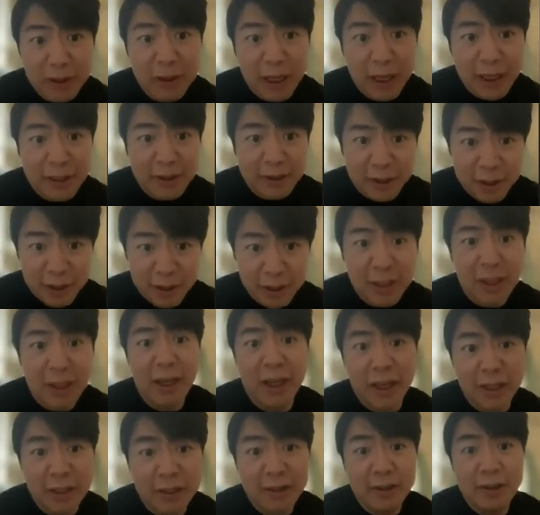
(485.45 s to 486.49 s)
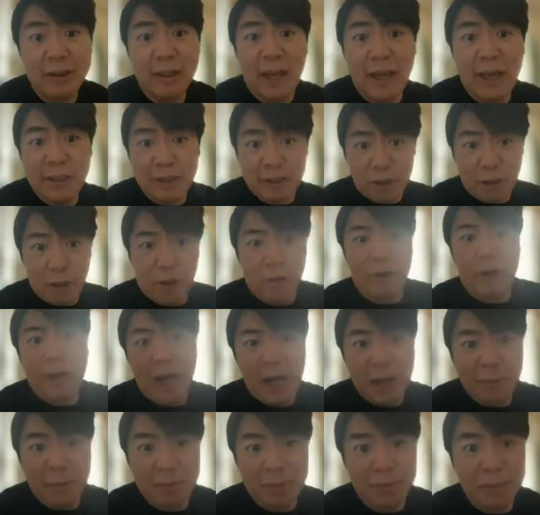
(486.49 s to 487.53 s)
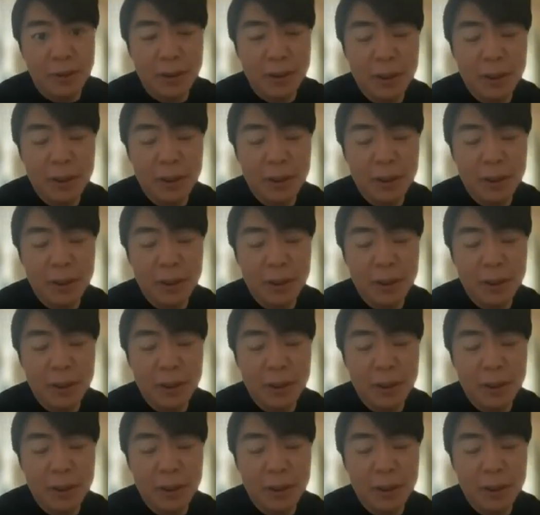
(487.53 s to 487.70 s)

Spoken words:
as a kid, as growing up.